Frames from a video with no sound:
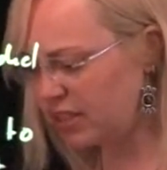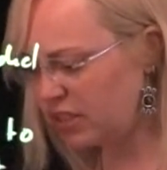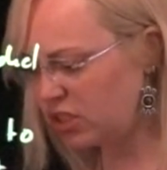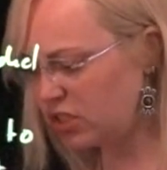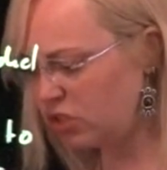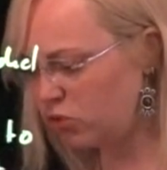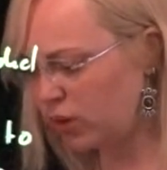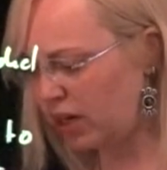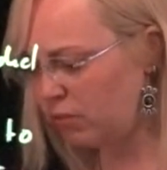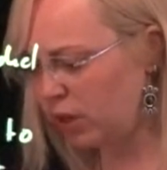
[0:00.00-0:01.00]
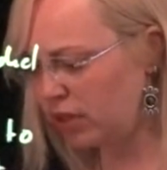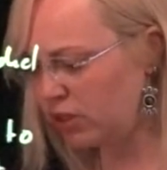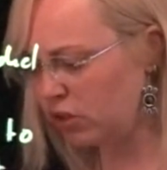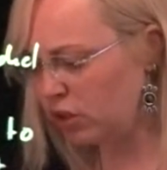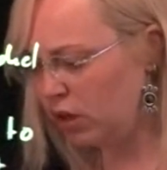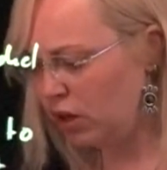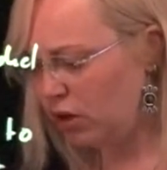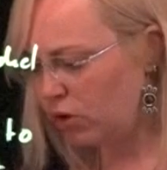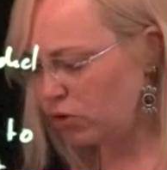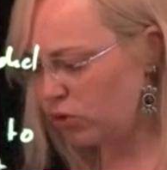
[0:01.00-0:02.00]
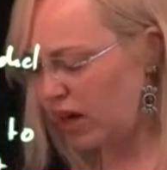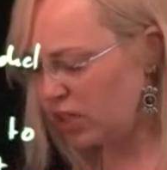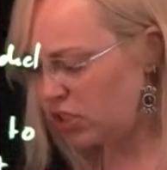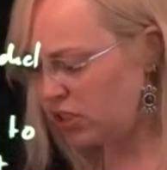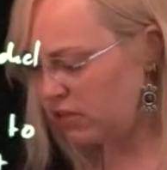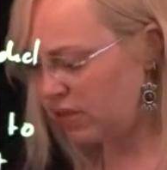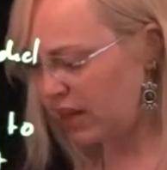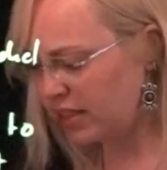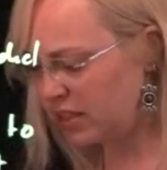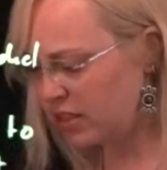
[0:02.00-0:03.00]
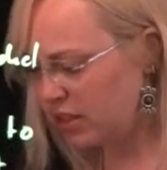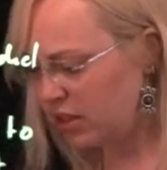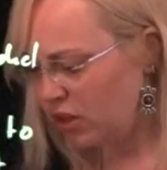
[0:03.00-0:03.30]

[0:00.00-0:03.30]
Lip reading: such as a drain monitor or traction device,